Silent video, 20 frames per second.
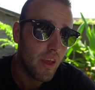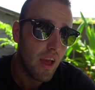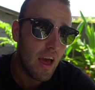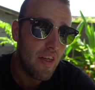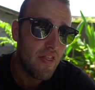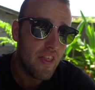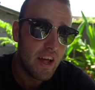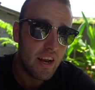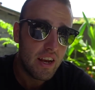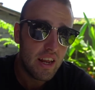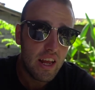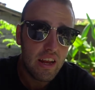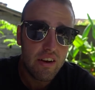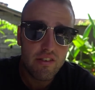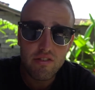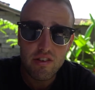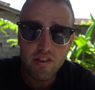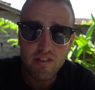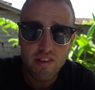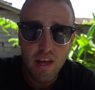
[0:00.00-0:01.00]
then he
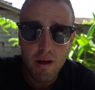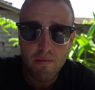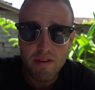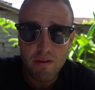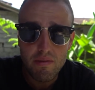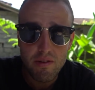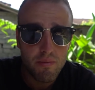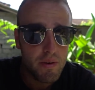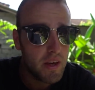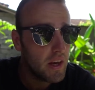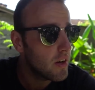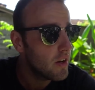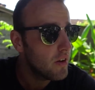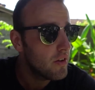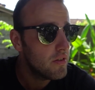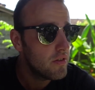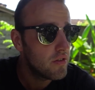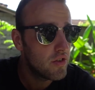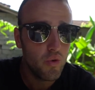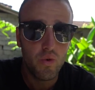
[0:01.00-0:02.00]
just comes up to me and goes,